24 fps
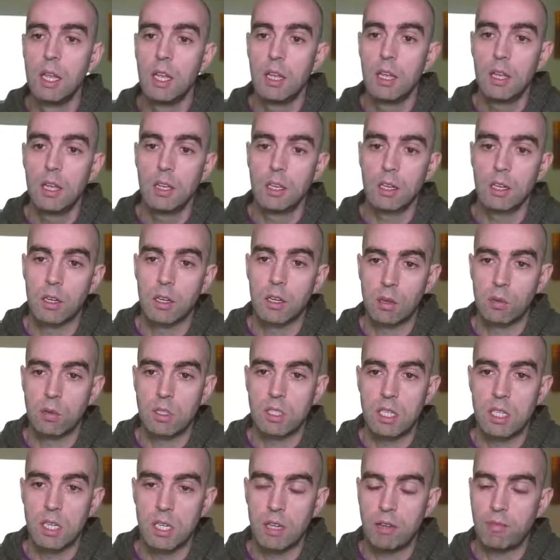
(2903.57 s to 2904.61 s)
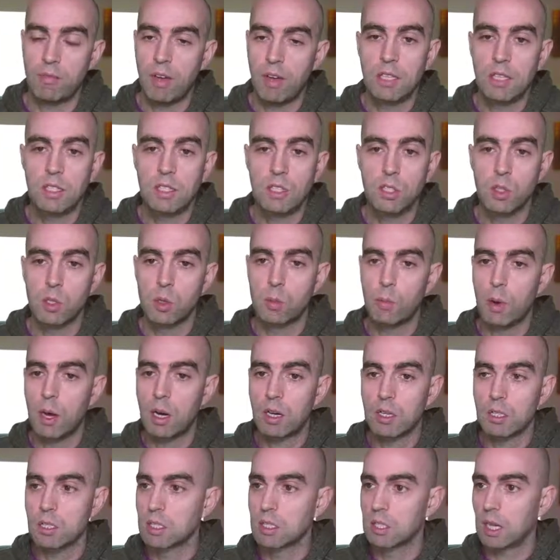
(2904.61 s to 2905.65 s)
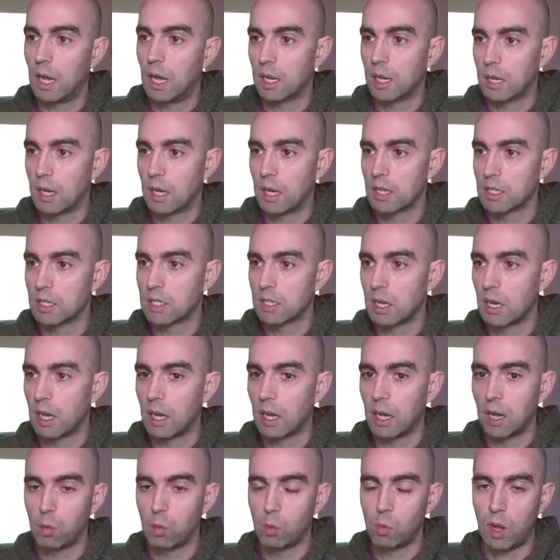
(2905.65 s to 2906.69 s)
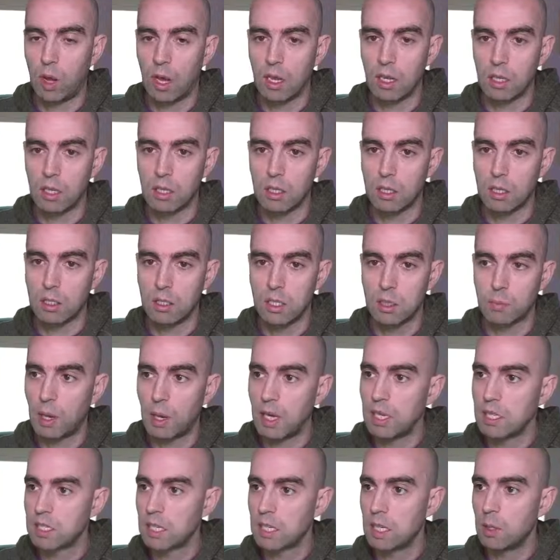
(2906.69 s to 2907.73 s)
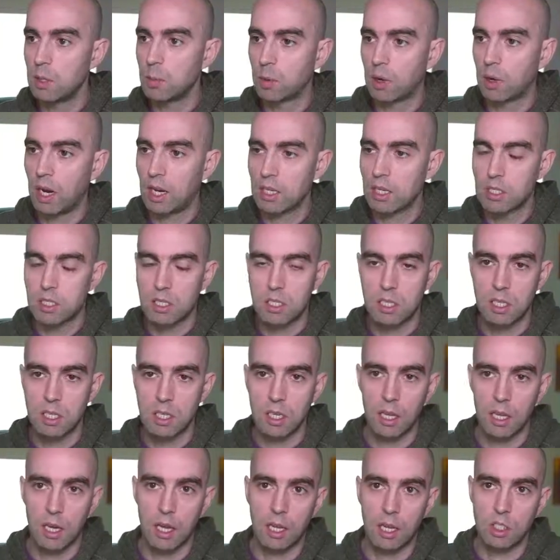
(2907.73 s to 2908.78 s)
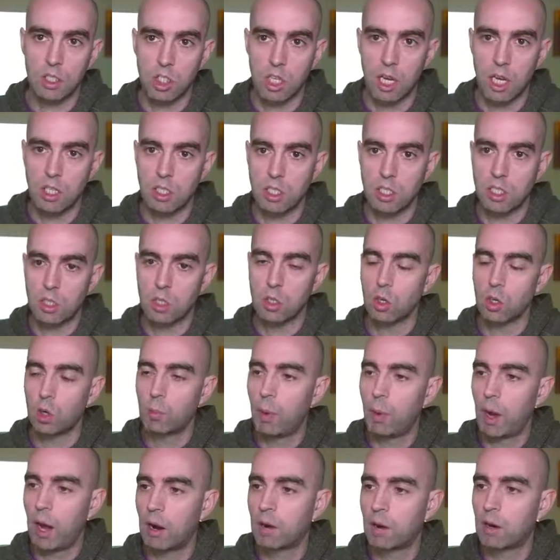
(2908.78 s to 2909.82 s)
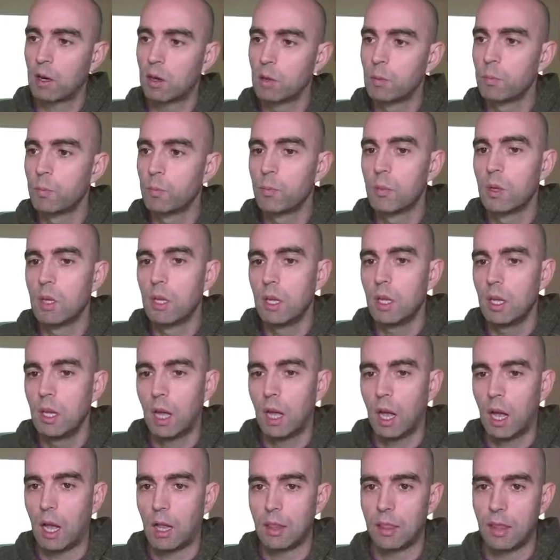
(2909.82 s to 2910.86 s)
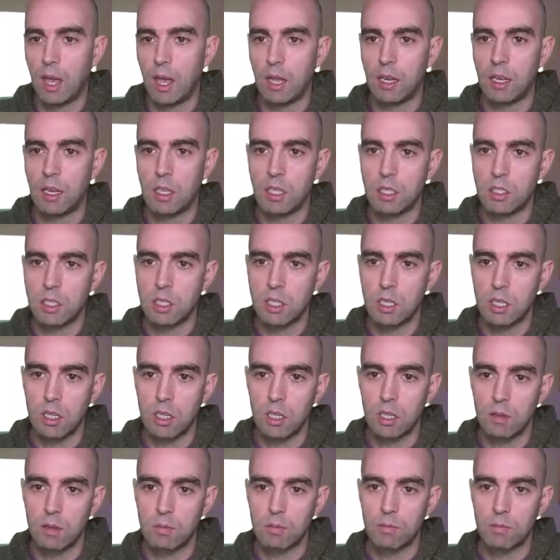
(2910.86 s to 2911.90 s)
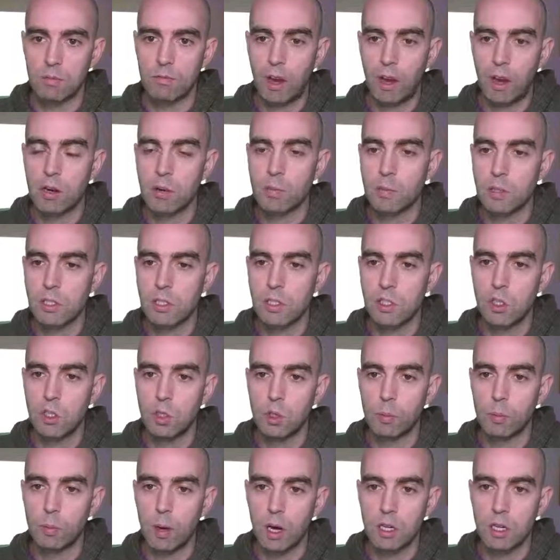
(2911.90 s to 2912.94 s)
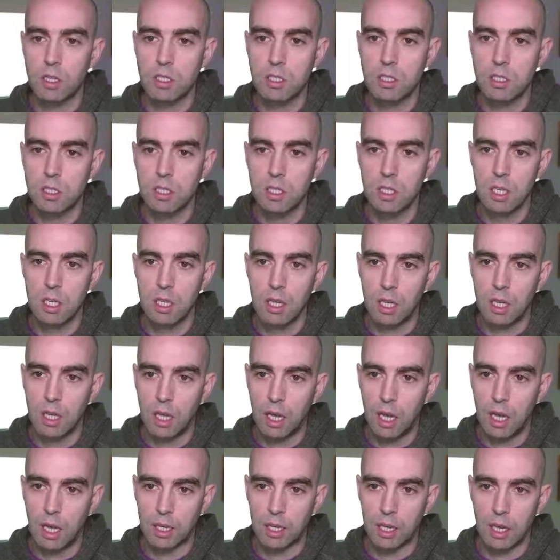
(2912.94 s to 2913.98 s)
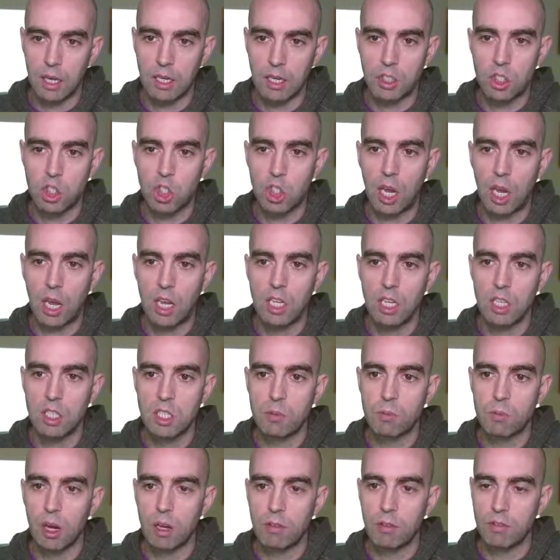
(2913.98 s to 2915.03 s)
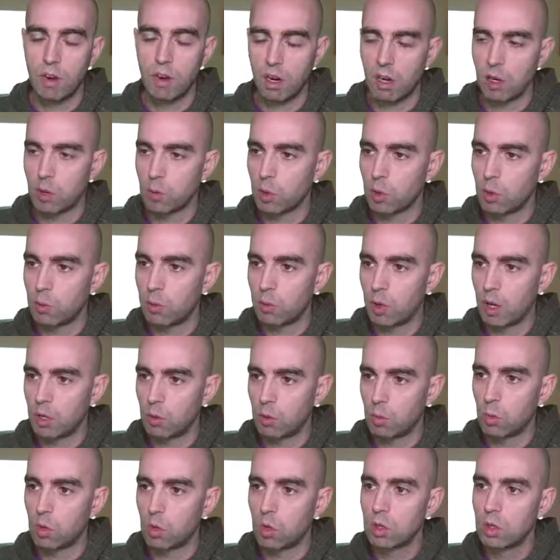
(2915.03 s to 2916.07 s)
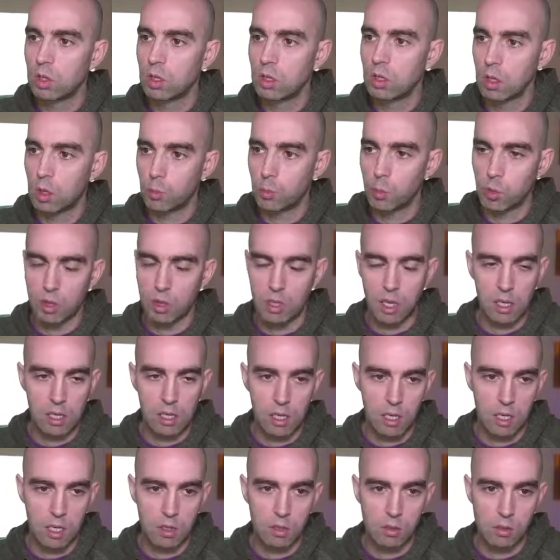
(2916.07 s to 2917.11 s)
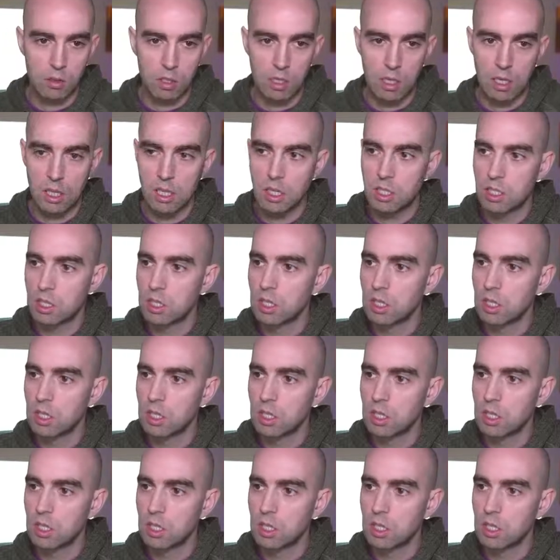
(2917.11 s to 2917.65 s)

You're going to go into the events toolbox and get when space key pressed and change it to up arrow, and then into the variables toolbox and get a change my variable by 1 and put that in underneath.